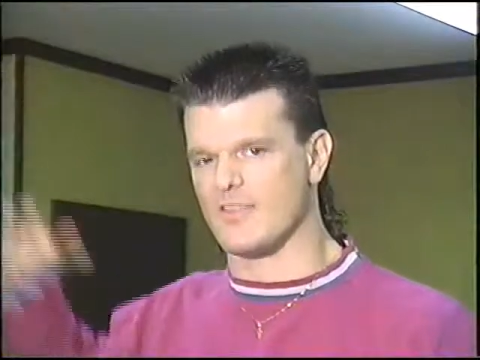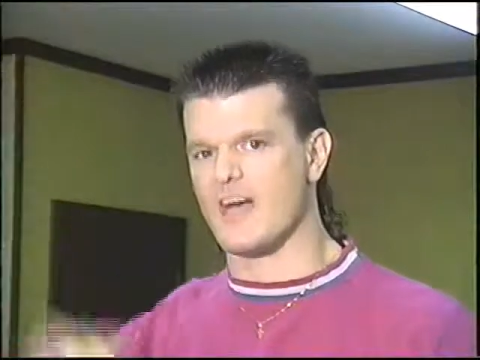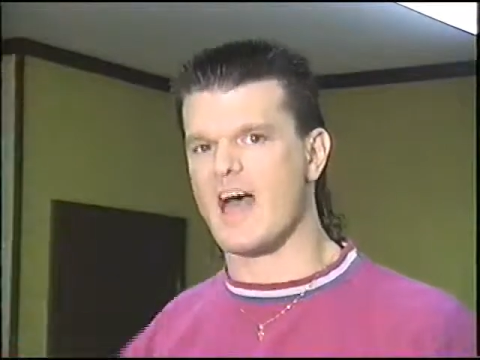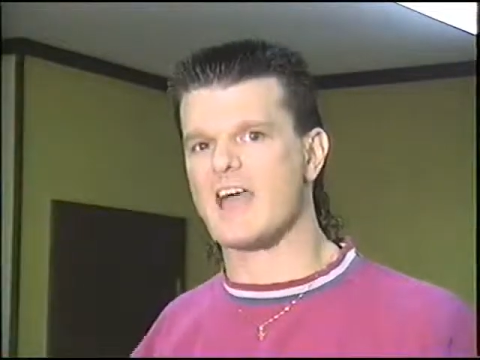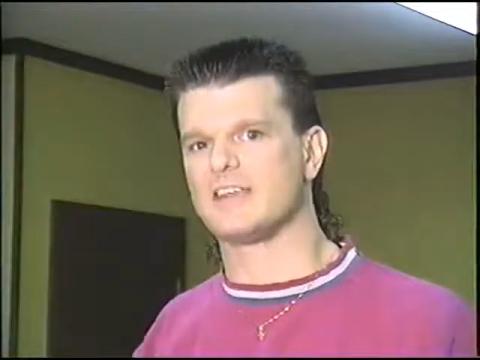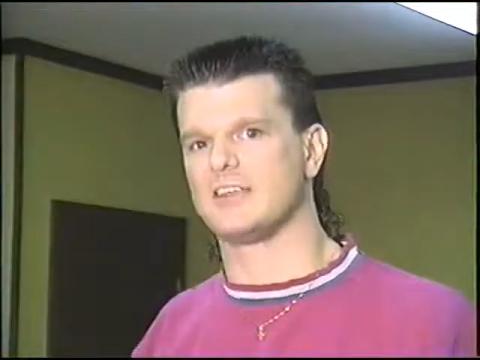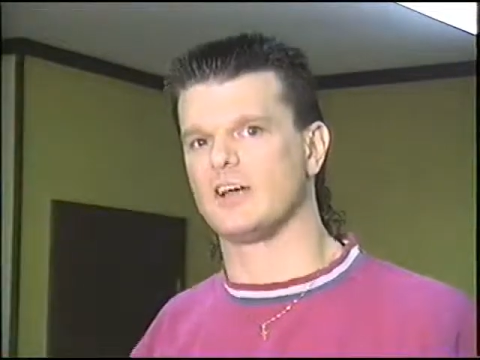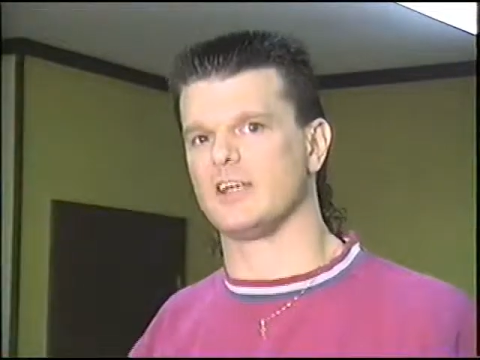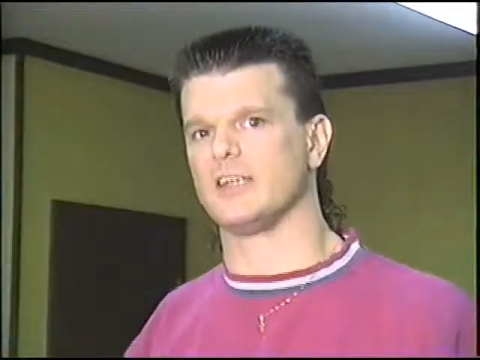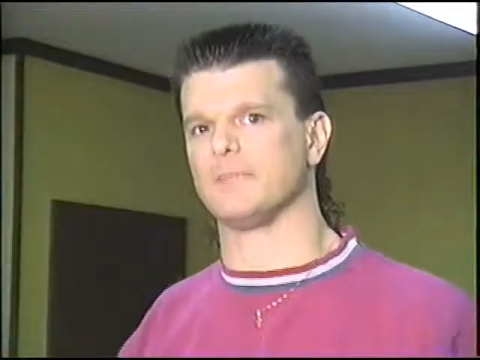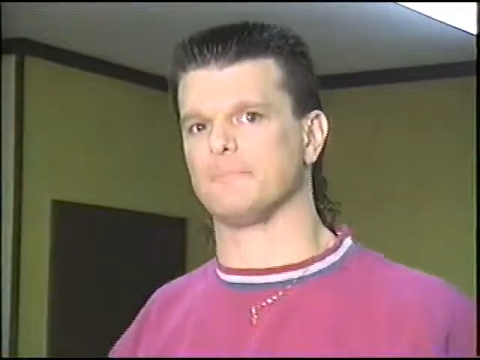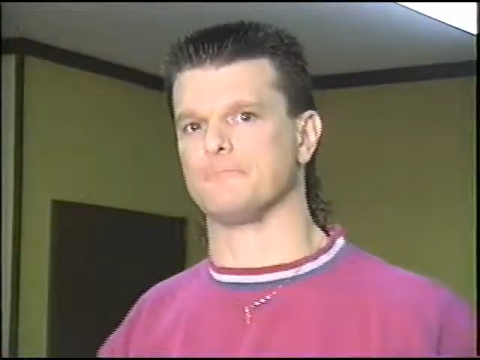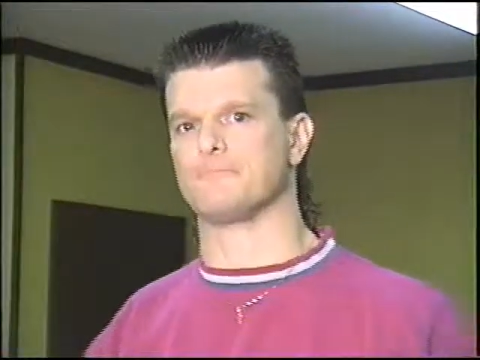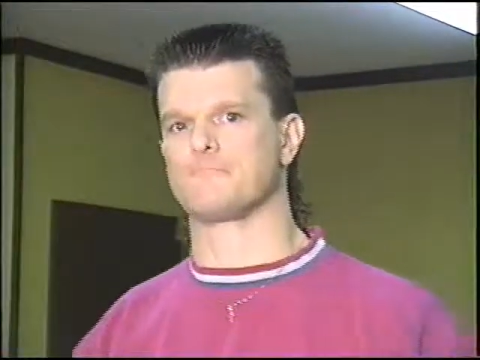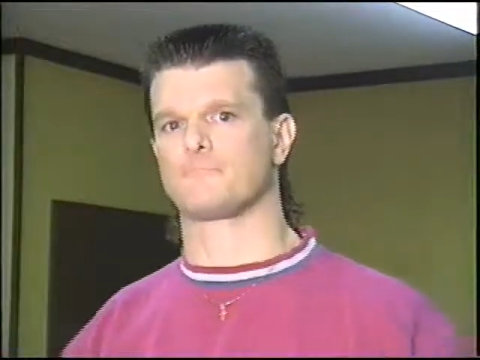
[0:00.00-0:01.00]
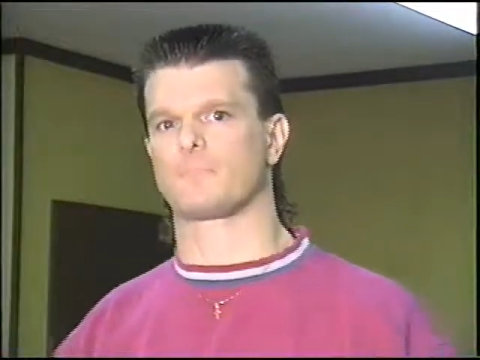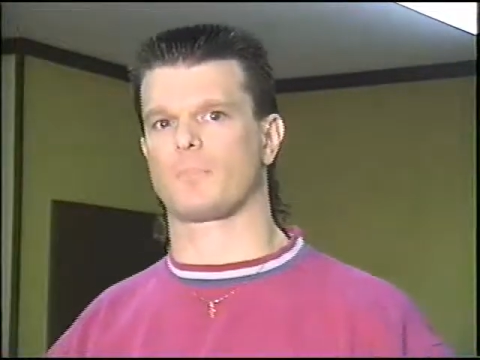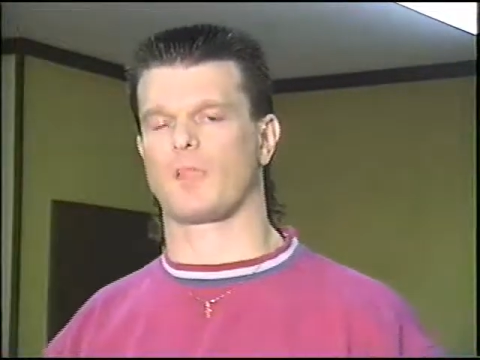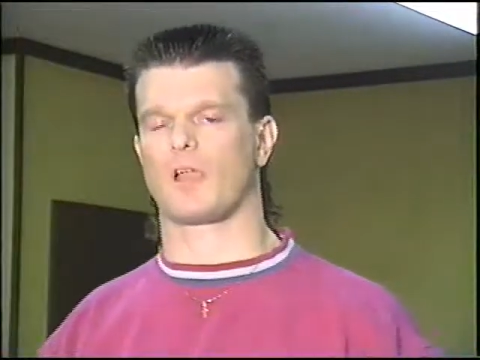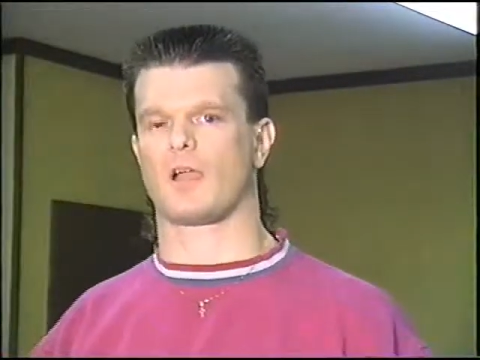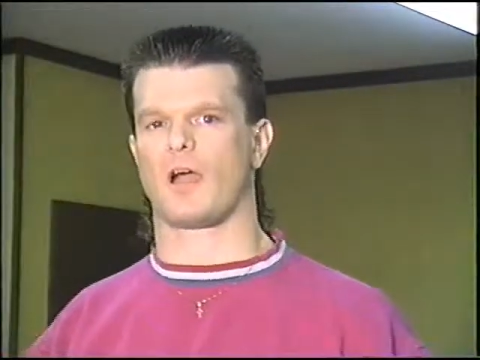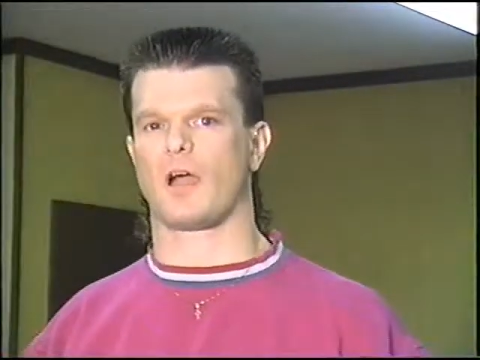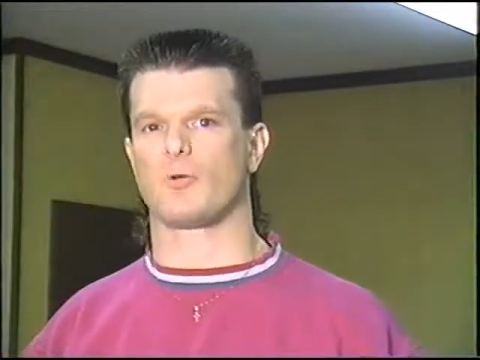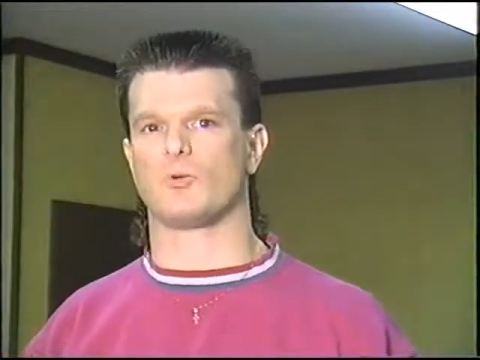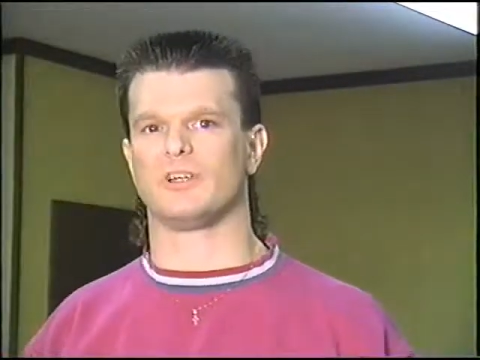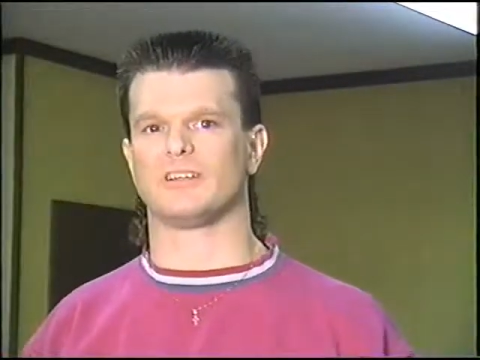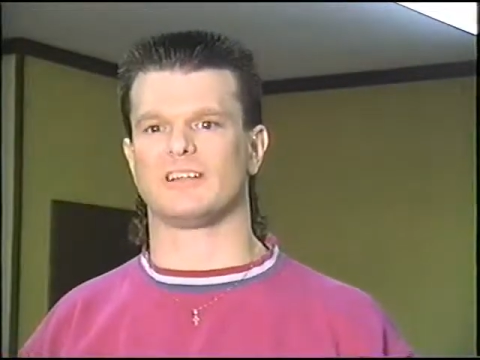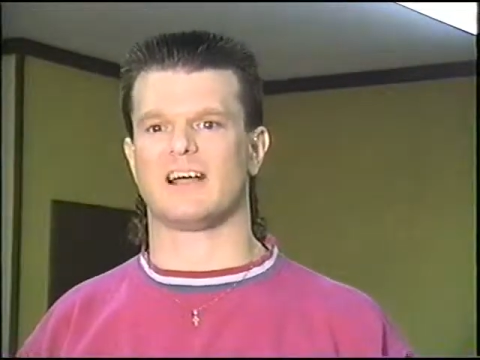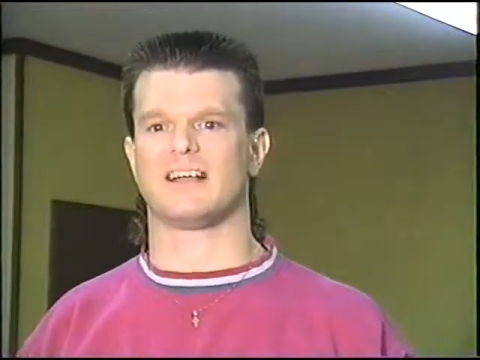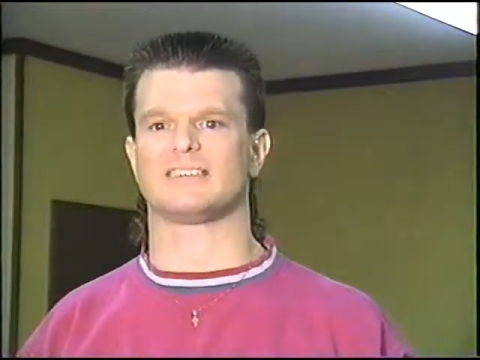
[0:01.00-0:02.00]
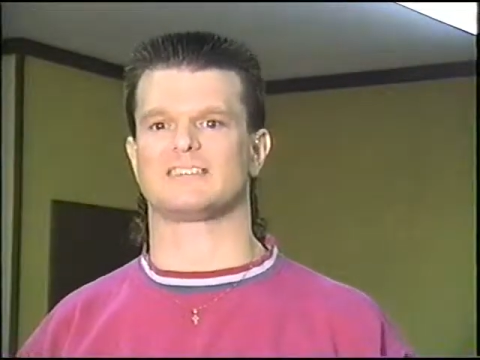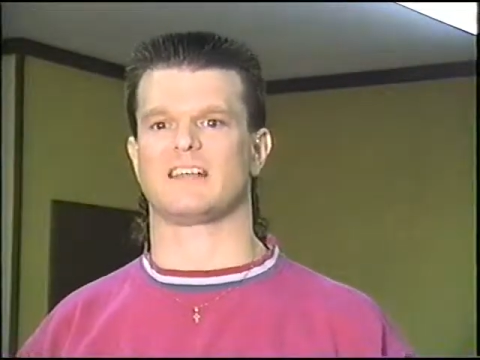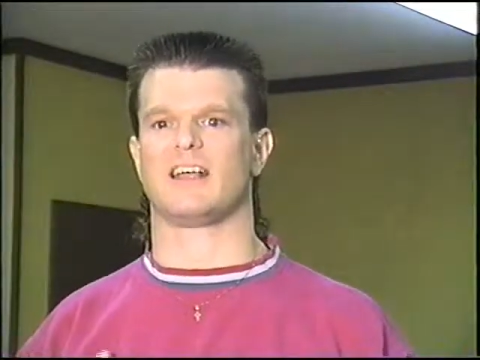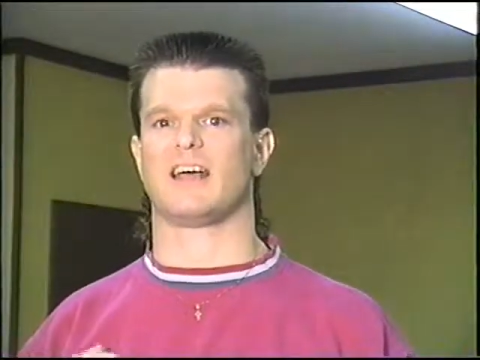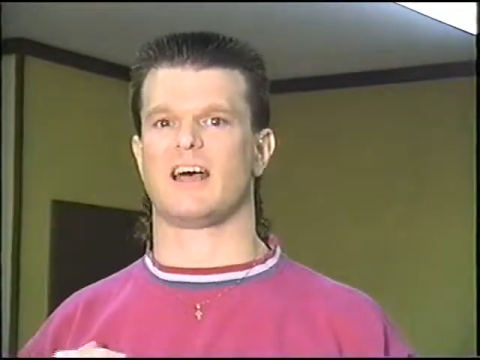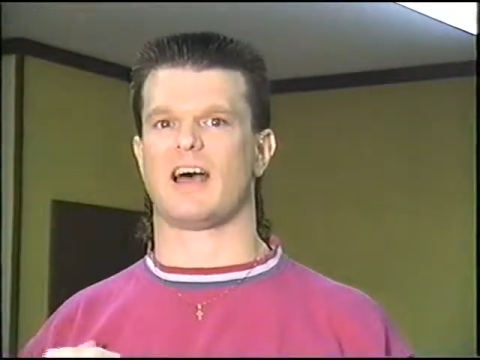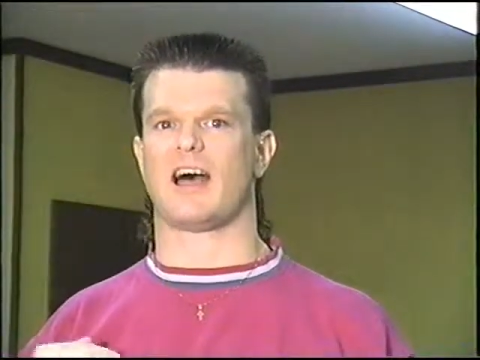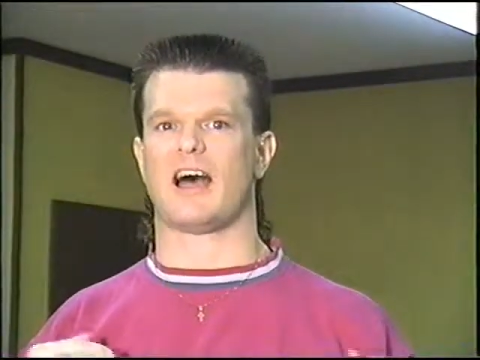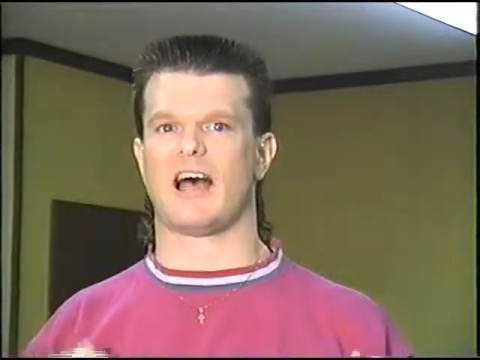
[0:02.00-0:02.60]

And that night I realized that